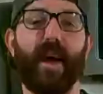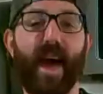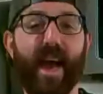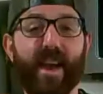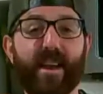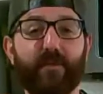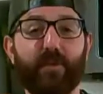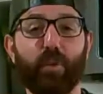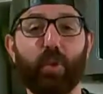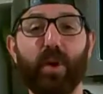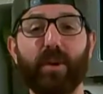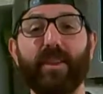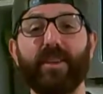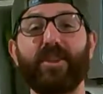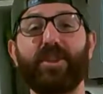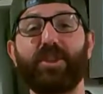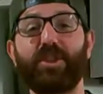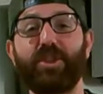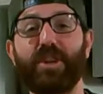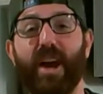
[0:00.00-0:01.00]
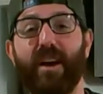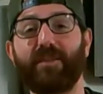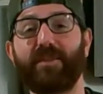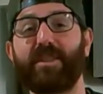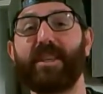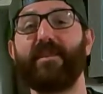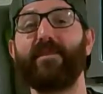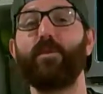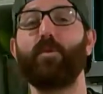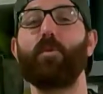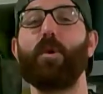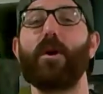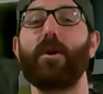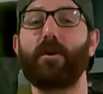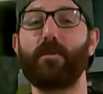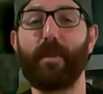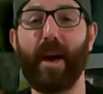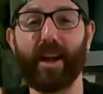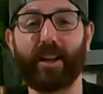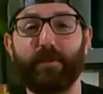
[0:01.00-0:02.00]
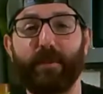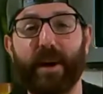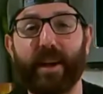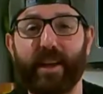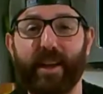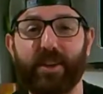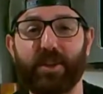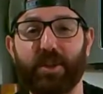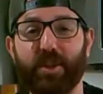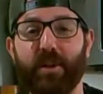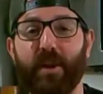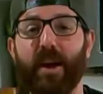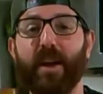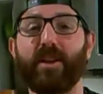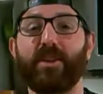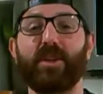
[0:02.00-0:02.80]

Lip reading: Hey everyone, this is Chef Steven. Welcome back to my kitchen.